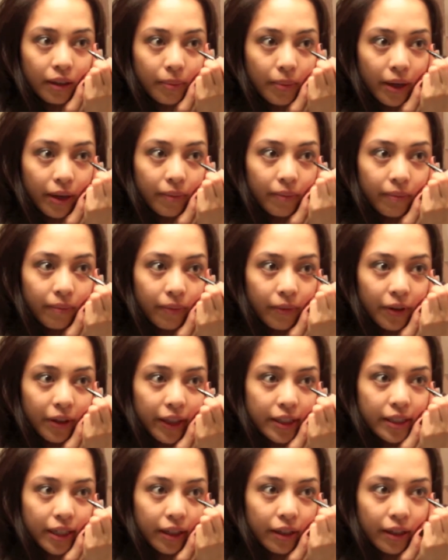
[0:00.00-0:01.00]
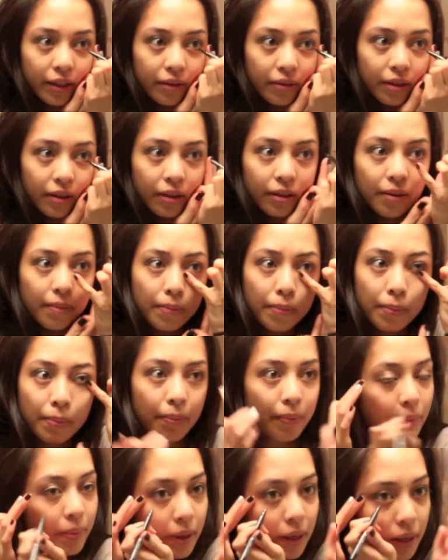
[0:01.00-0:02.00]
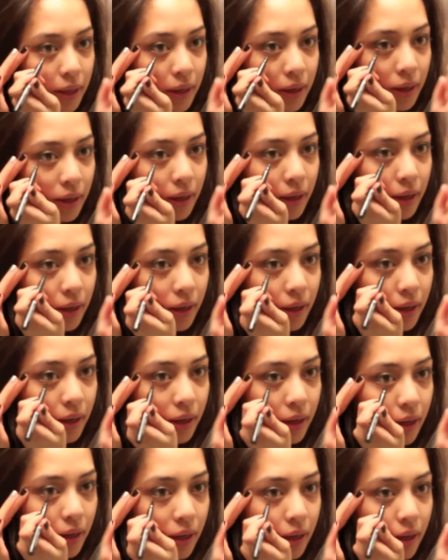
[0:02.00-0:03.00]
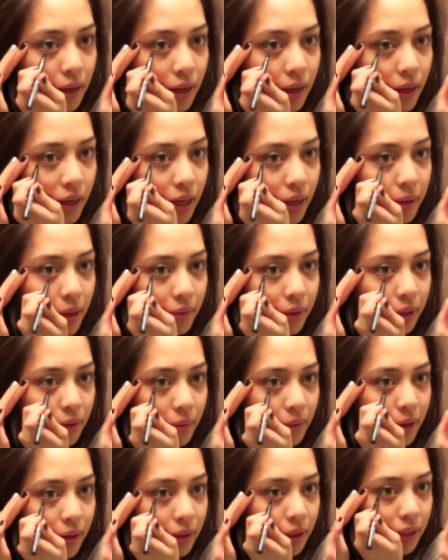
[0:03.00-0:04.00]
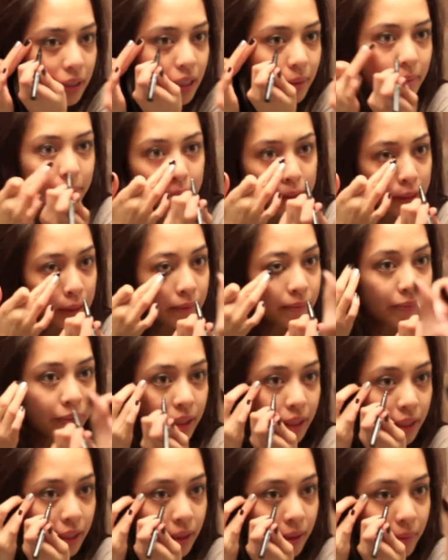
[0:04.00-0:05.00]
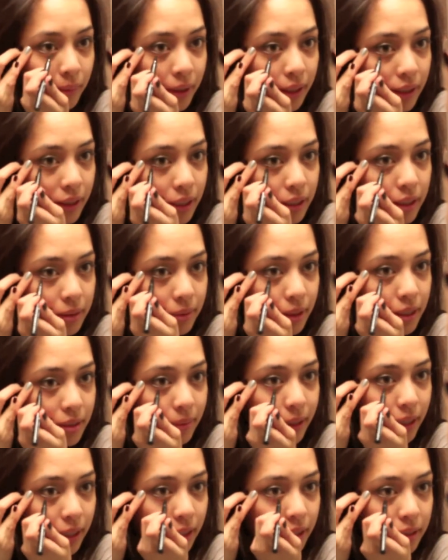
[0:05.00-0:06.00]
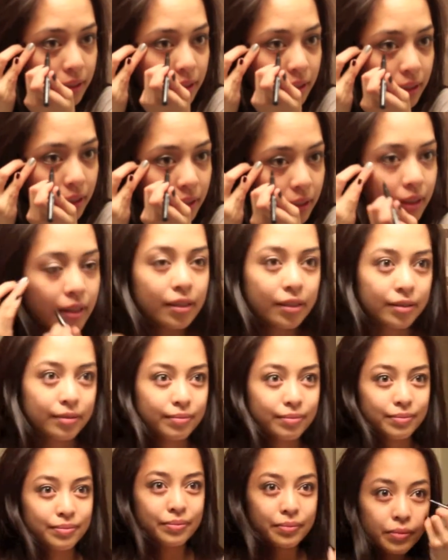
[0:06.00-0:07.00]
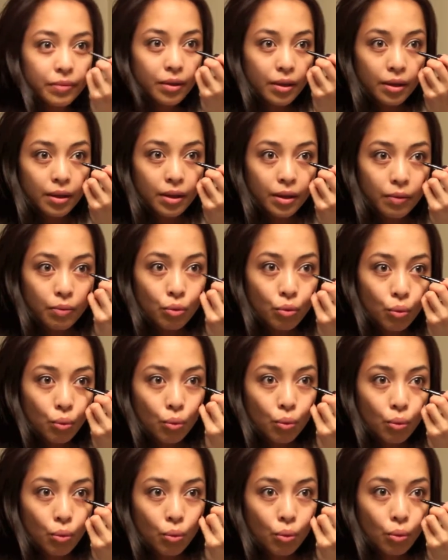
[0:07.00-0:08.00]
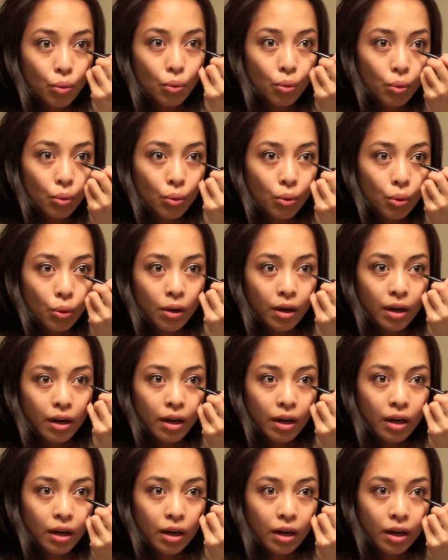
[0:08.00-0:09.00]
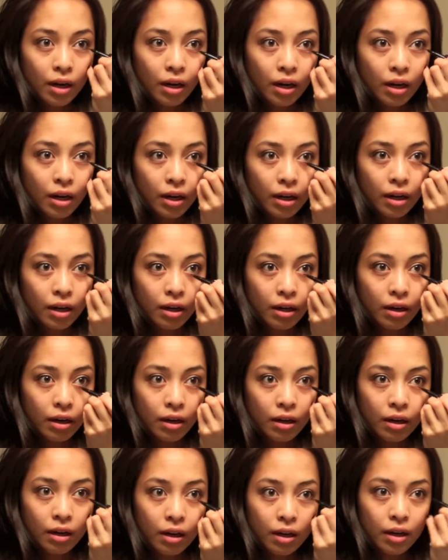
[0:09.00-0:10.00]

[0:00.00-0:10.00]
I love it. It's just really thin. A lot of people don't like it because it's too thin of a point, but for me, it's easy to put on. It's smudge proof and it looks natural.